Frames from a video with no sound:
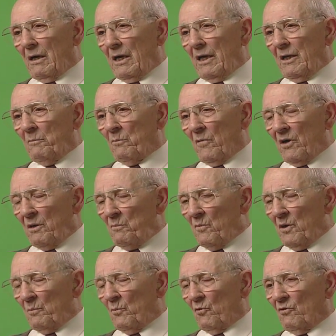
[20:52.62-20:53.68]
in my
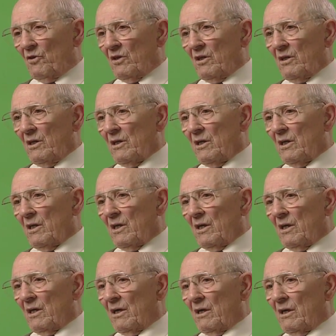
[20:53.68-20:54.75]
memory,
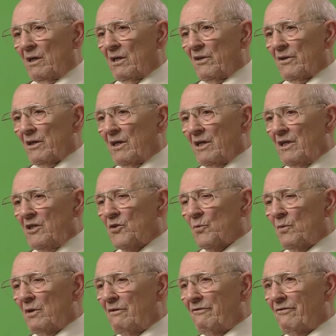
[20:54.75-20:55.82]
the
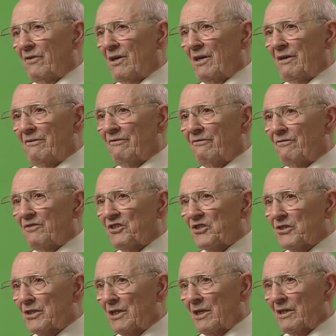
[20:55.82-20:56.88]
K-25
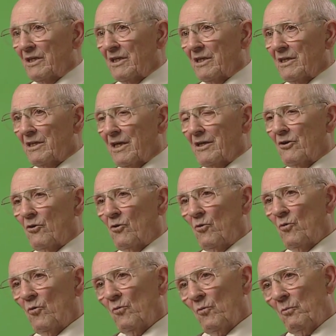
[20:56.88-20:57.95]
facility, that
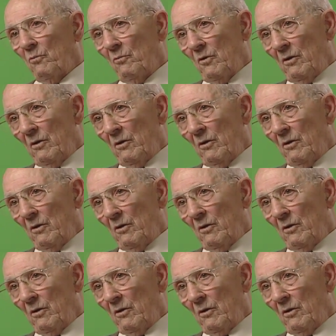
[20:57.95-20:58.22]
whole